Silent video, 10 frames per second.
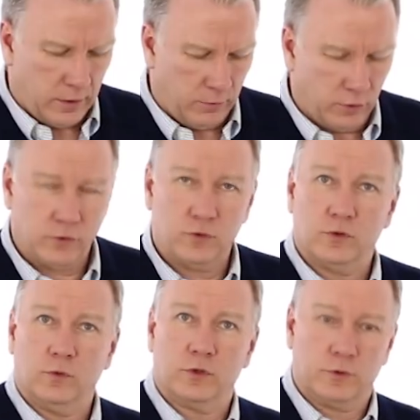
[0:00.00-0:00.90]
I'm not too
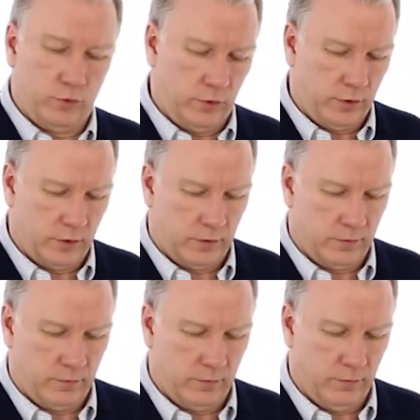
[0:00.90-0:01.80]
sure what smooth is.
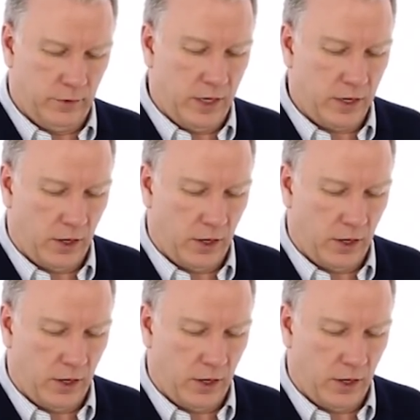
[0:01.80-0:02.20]
But there you